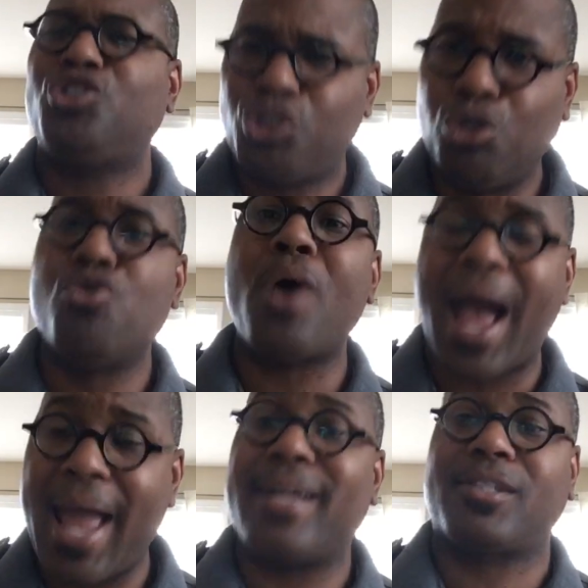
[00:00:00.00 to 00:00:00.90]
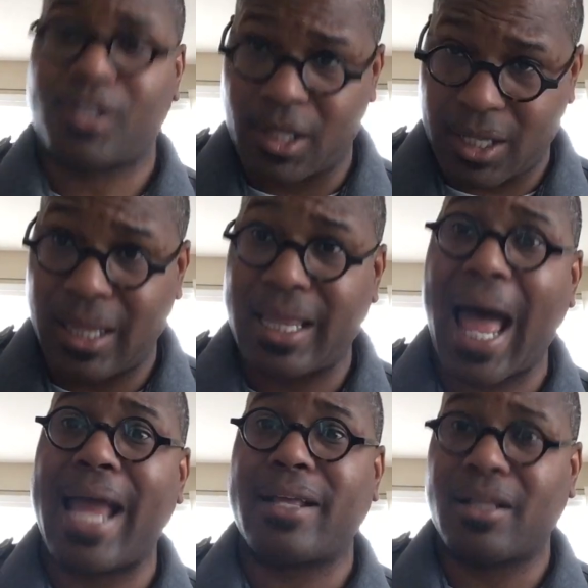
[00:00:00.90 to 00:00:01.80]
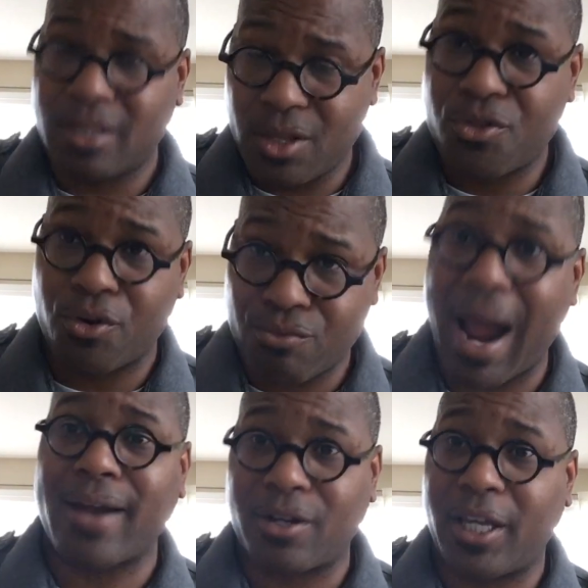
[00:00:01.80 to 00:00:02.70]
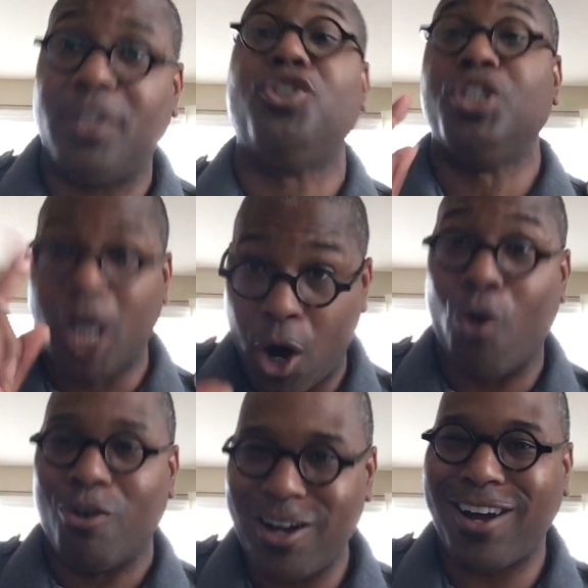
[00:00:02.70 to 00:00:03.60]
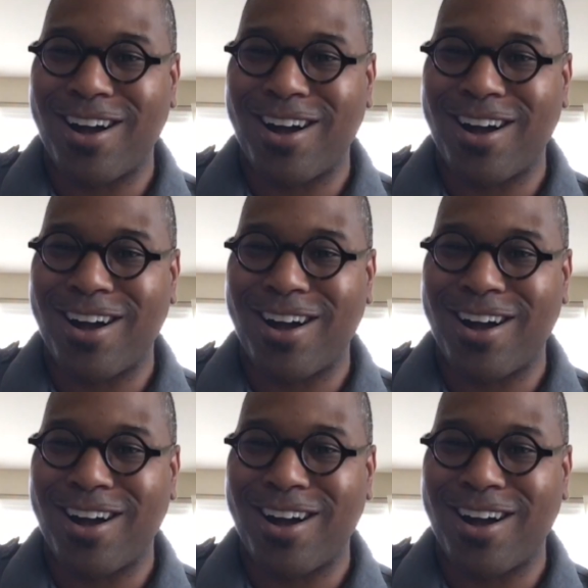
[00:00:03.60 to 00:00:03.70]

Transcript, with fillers: you answer like the writer hit No.